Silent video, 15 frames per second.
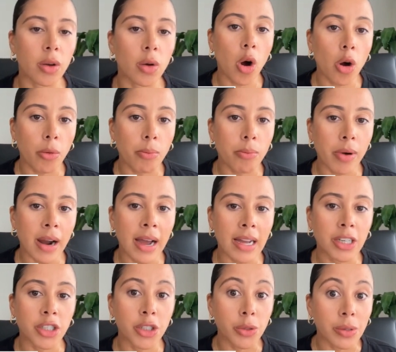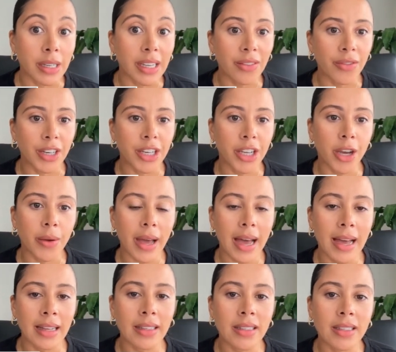on-brand unique video
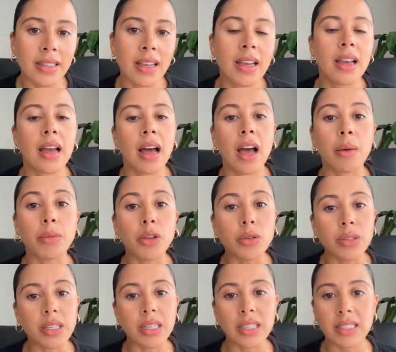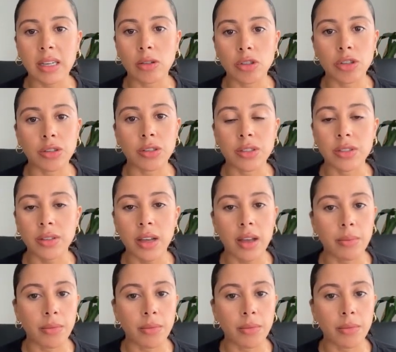ads using Celtra's